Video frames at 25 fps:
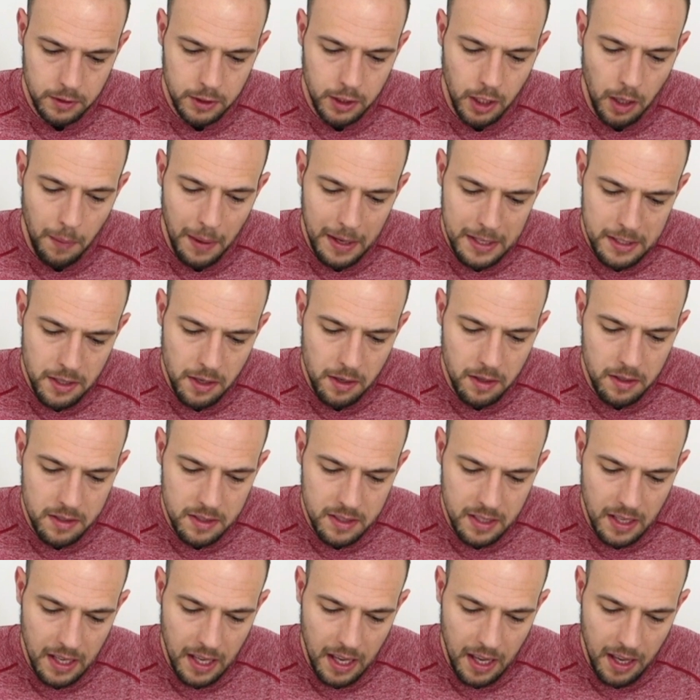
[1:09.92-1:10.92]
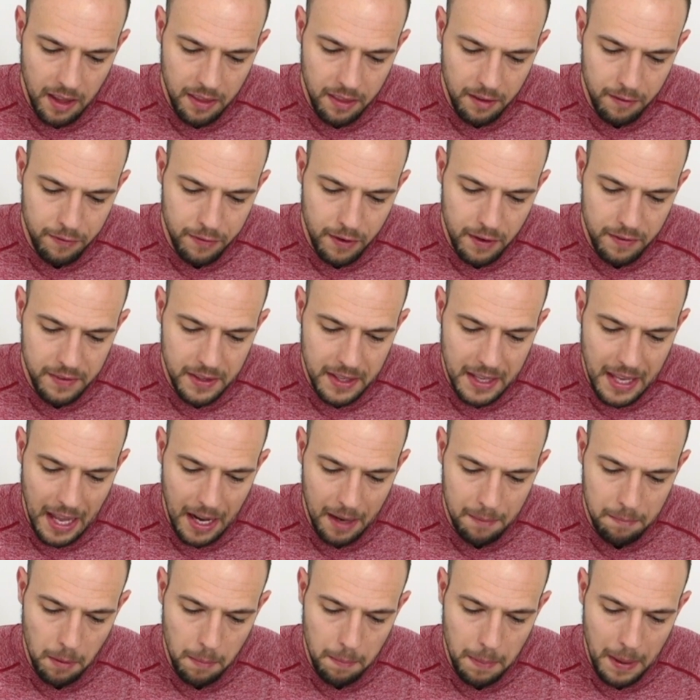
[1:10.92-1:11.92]
So as you can see here, the 50
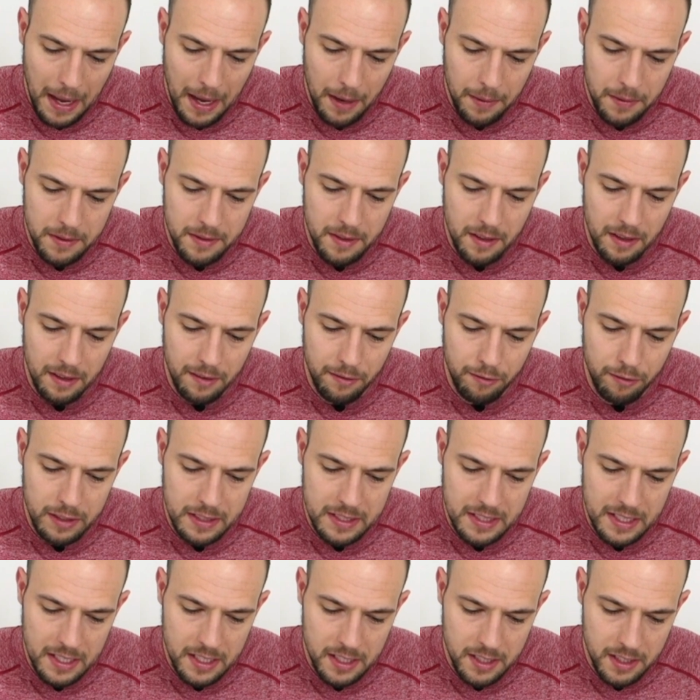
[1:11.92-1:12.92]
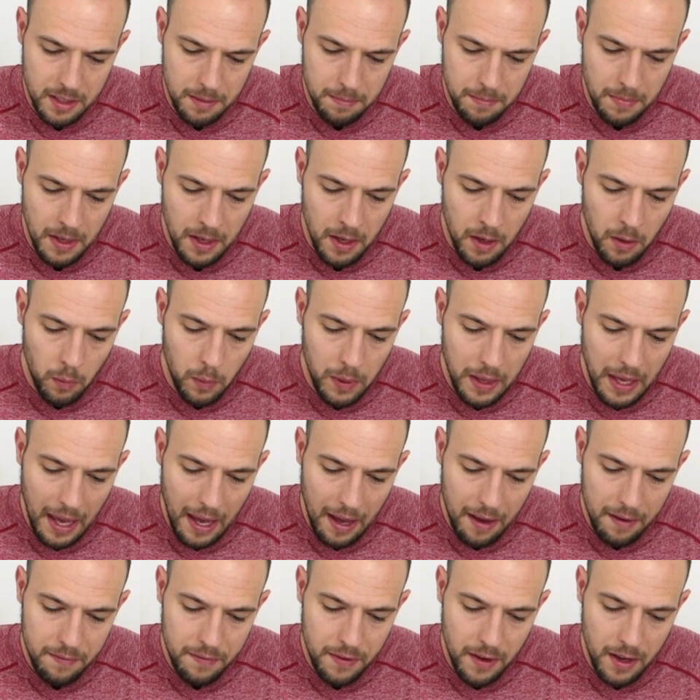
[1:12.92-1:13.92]
Calibre powder delivery system, we
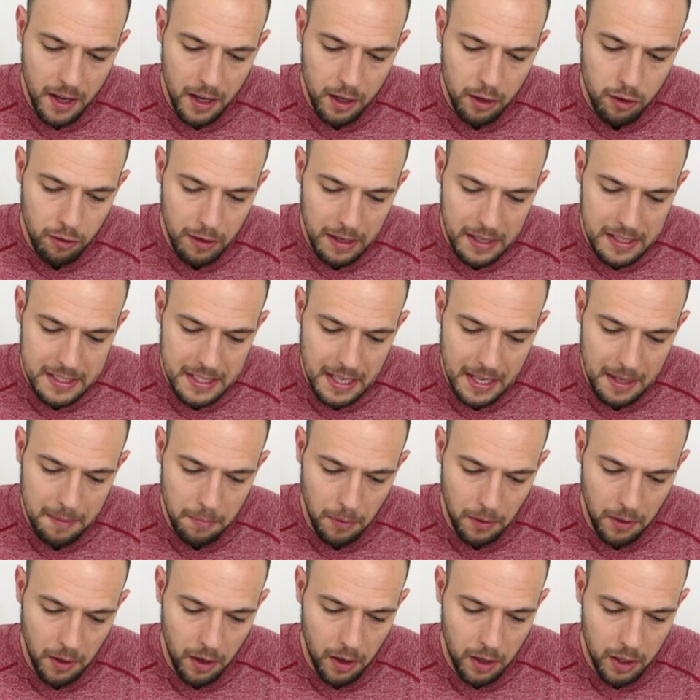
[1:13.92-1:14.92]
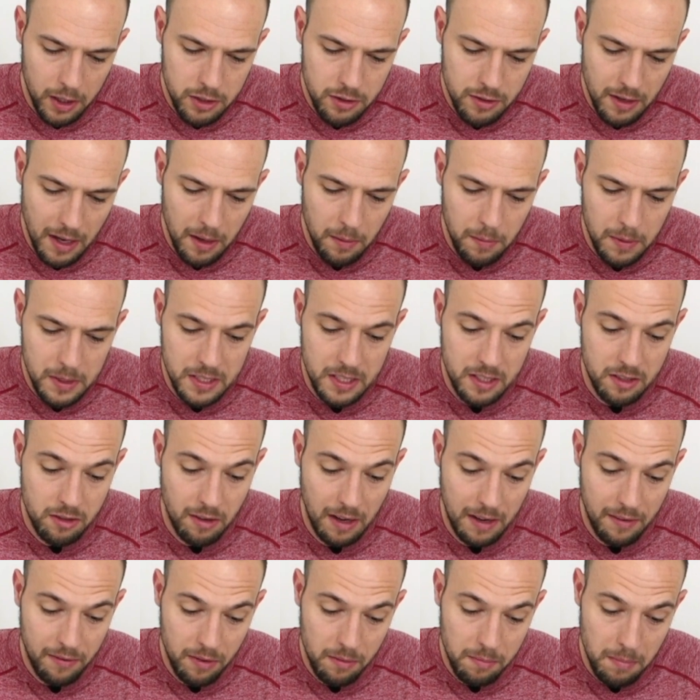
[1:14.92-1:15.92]
have creatine monohydrate, which is
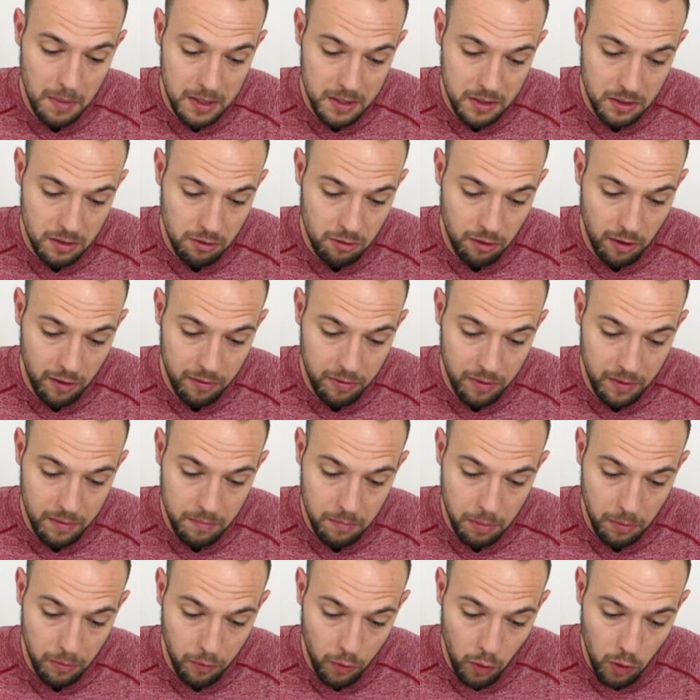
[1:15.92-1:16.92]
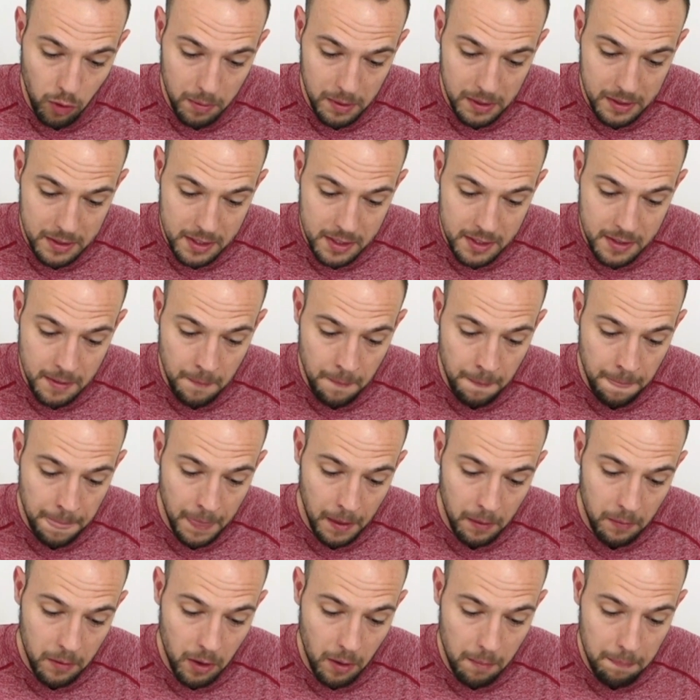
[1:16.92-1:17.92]
great for muscle growth and performance.
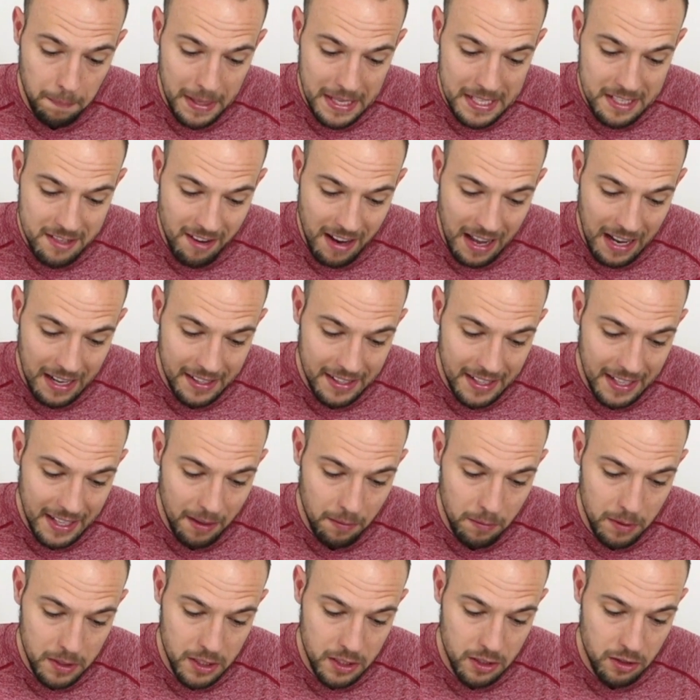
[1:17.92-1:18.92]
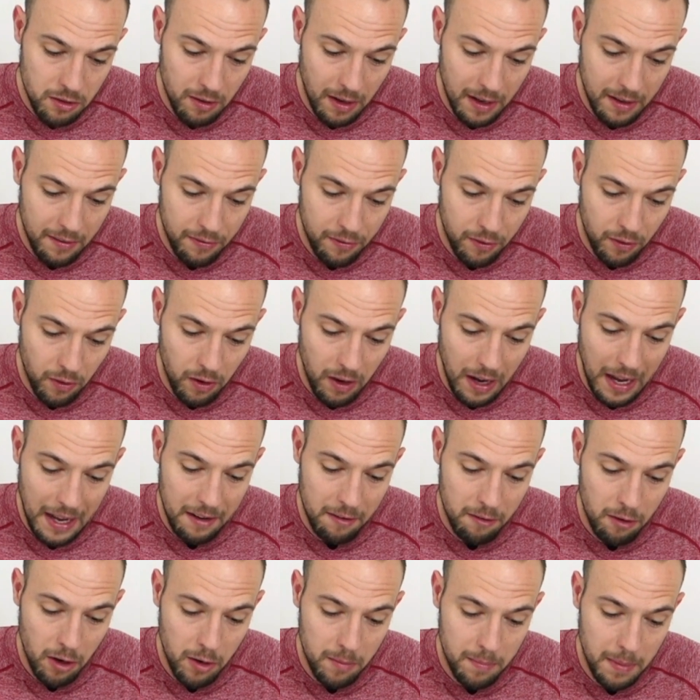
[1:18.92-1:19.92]
We've got beta-alanine, which is great for
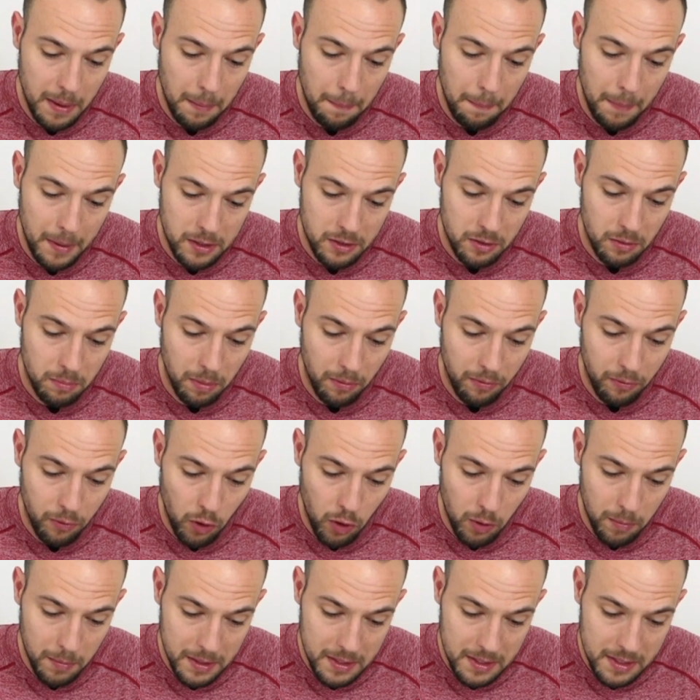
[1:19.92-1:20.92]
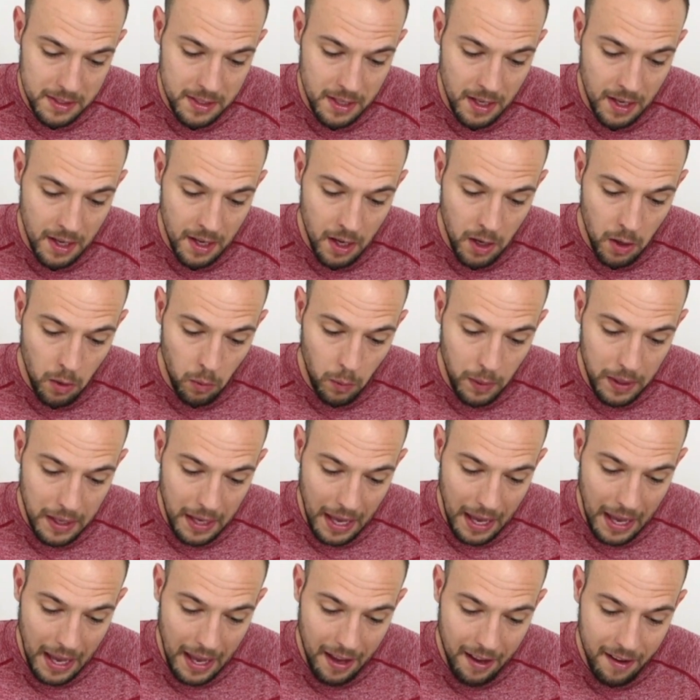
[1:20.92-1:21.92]
anaerobic muscle performance. We
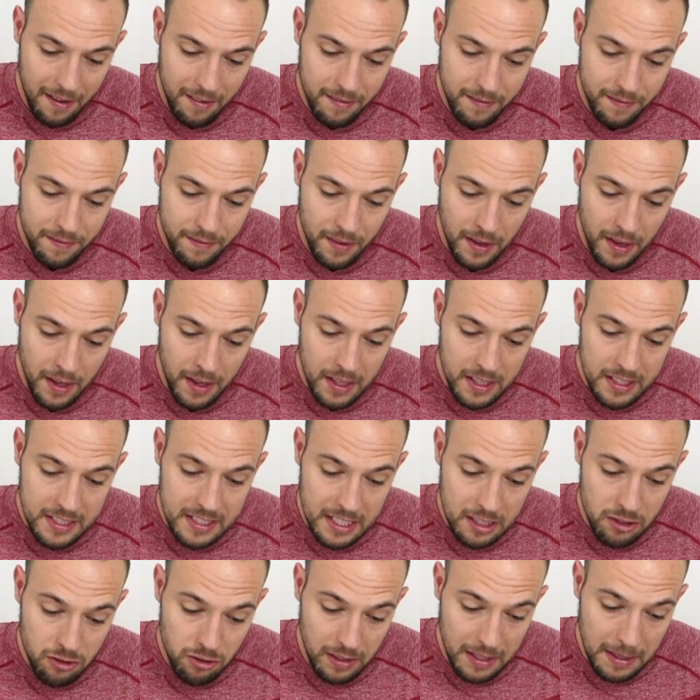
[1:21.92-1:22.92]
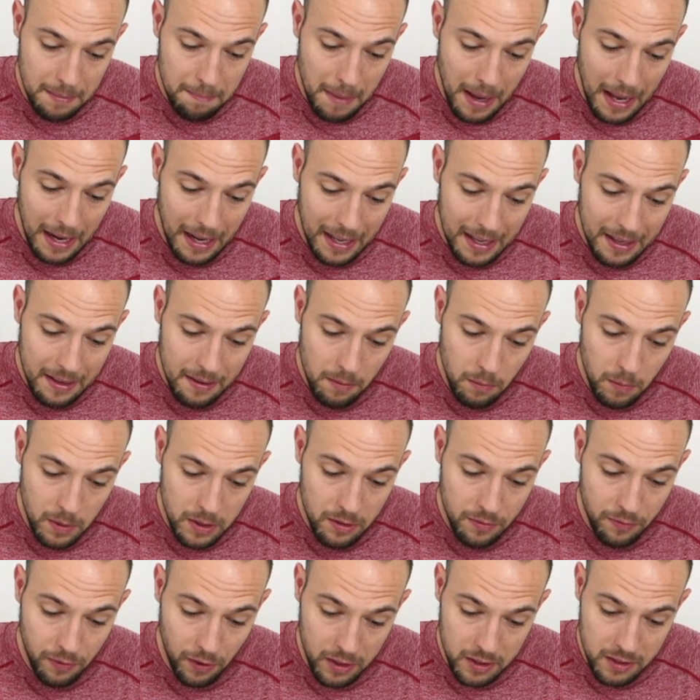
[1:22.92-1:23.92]
have citrulline malate,
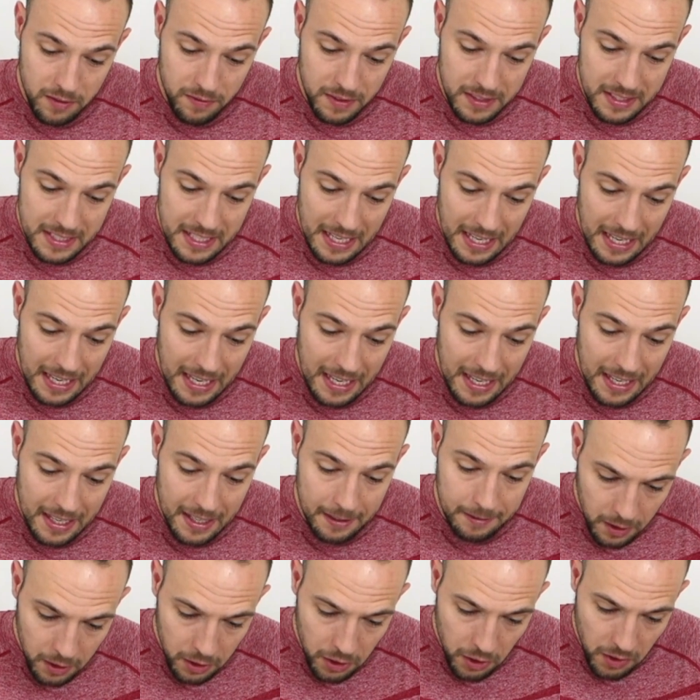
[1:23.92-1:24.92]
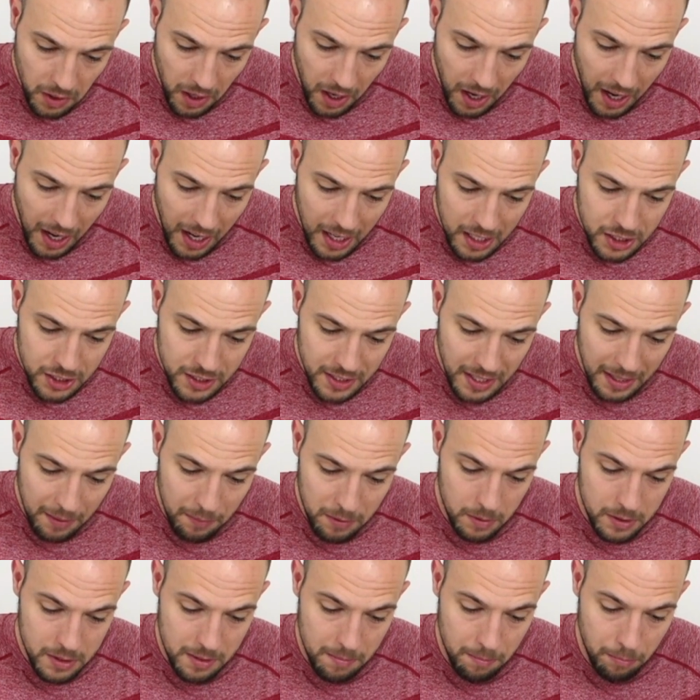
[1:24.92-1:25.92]
which fights fatigue. You've got arginine,
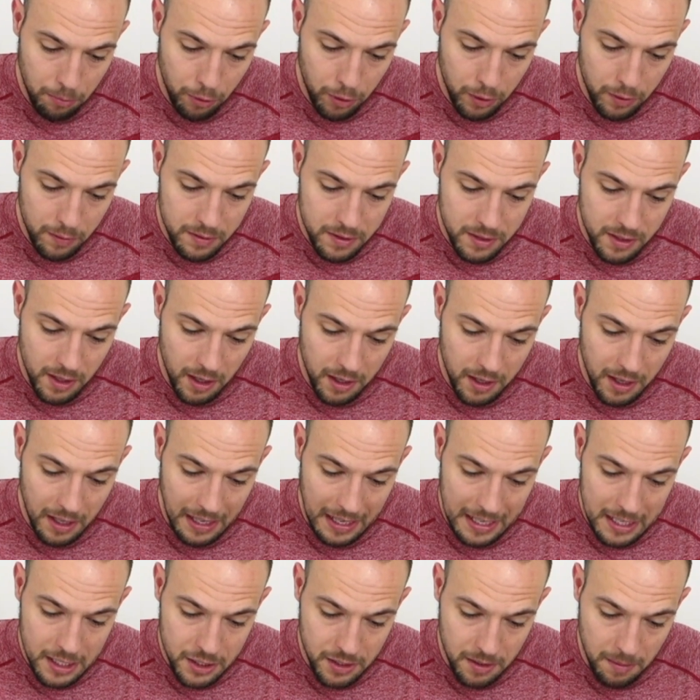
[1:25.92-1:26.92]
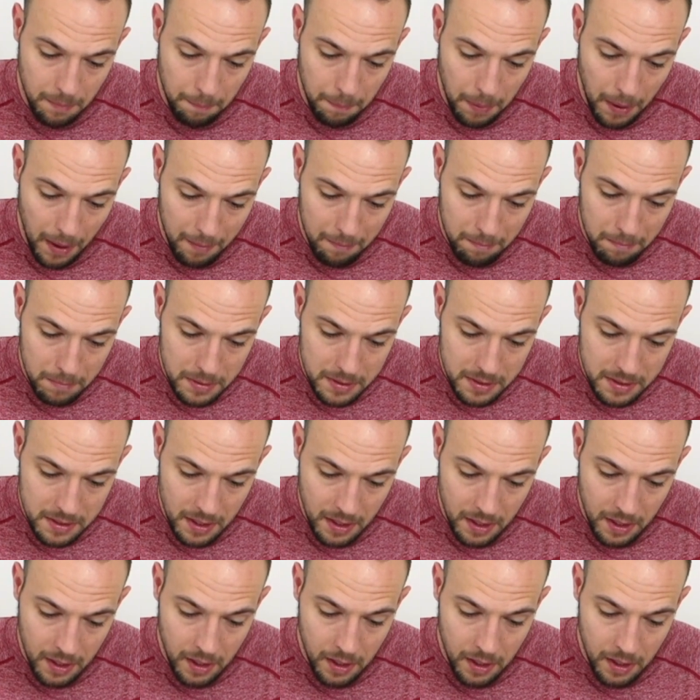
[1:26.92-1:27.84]
which improves circulation and pumps.